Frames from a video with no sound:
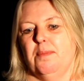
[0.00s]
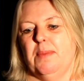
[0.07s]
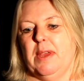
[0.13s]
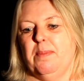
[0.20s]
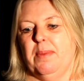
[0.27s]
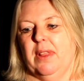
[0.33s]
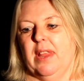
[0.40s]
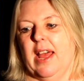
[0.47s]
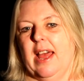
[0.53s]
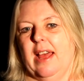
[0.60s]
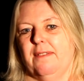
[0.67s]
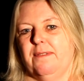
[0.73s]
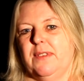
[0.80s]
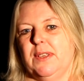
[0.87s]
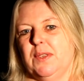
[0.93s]
people that
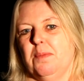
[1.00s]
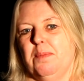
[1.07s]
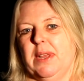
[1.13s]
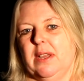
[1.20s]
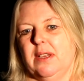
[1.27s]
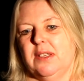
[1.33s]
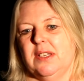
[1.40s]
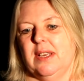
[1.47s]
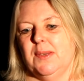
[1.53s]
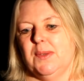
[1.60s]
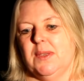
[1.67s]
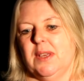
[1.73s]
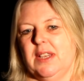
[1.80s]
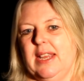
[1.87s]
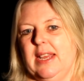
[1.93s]
have
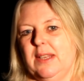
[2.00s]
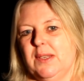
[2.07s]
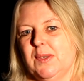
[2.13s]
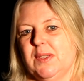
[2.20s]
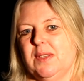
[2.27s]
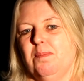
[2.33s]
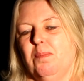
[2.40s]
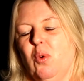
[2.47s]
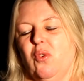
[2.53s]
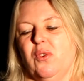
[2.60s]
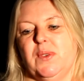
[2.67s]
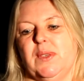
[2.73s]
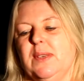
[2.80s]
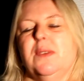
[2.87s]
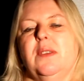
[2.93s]
disabilities that needs more
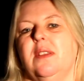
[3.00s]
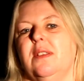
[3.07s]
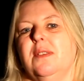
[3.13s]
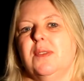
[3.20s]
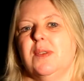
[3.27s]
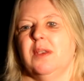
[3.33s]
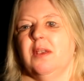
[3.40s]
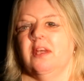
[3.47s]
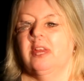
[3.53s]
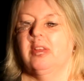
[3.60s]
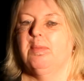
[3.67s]
assistance.